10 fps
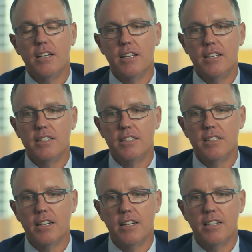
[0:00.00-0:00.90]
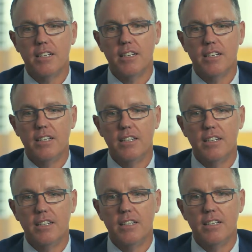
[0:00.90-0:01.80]
And
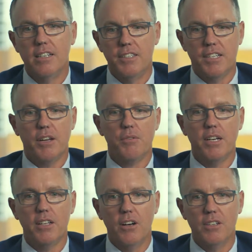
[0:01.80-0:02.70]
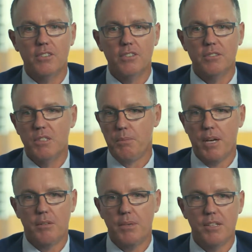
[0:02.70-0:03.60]
then they realised in
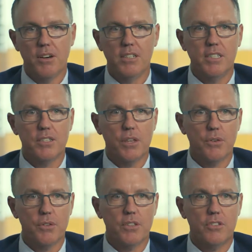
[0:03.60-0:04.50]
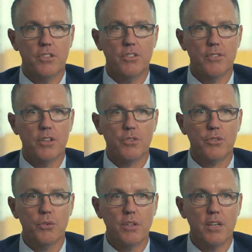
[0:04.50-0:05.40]
about the mid-90s, they thought, geez, they'd lost
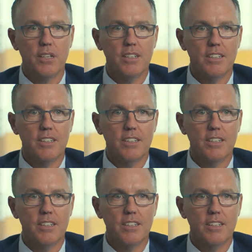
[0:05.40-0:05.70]
all their